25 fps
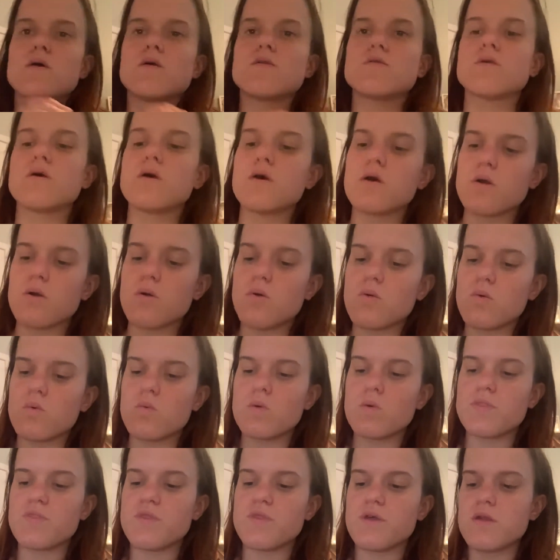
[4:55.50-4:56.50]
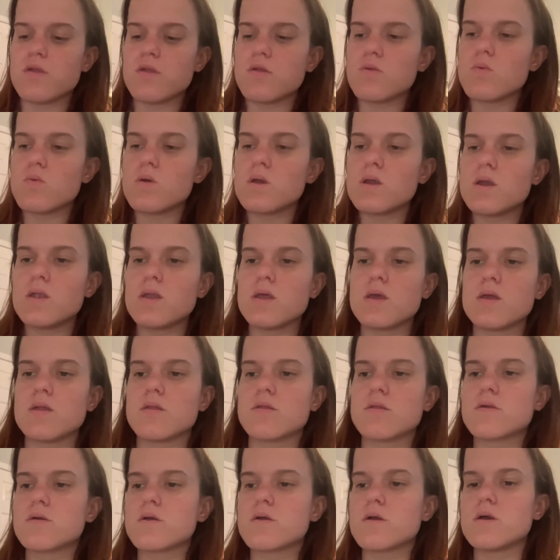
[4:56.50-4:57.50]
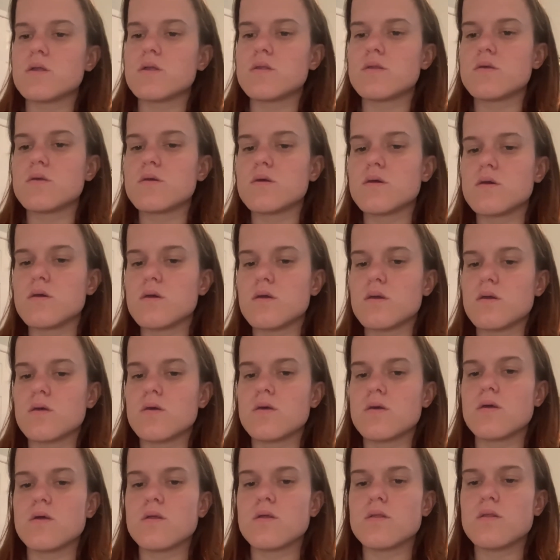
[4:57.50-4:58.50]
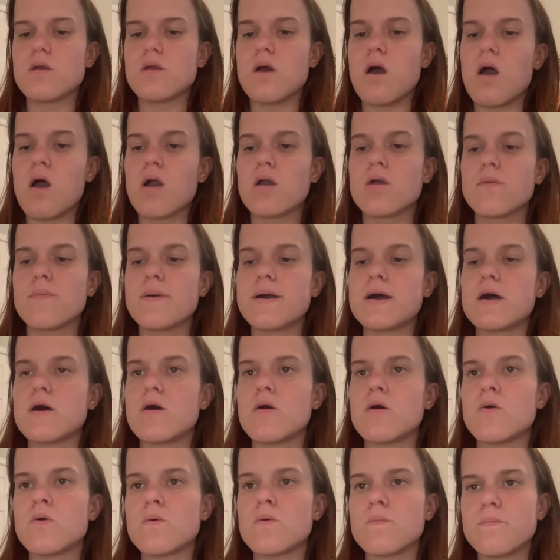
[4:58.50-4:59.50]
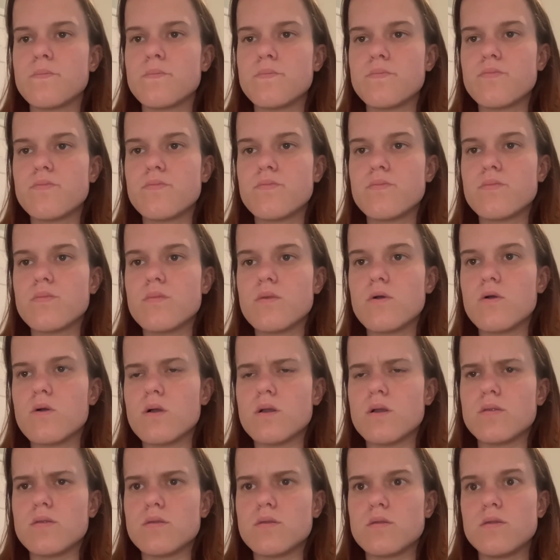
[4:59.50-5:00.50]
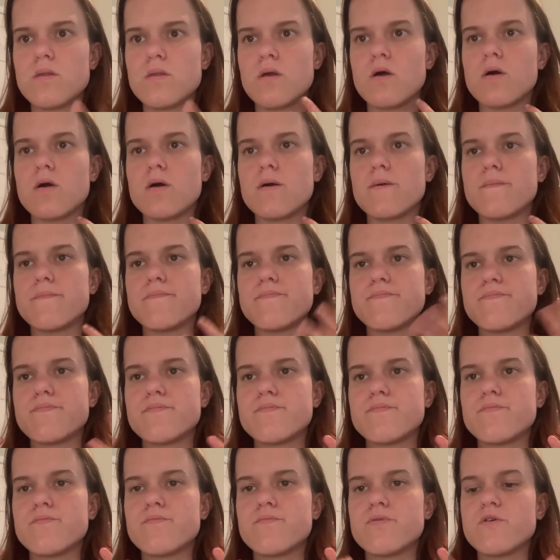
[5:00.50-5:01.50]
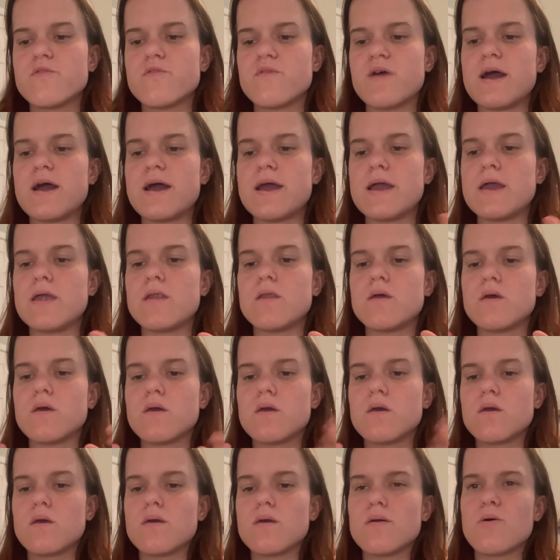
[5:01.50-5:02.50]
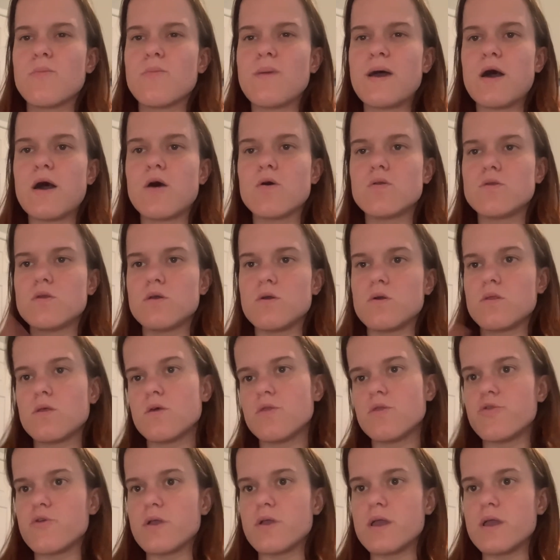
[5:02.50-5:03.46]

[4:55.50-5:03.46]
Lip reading: So with this one, it's good to talk about or provide about 2 to 3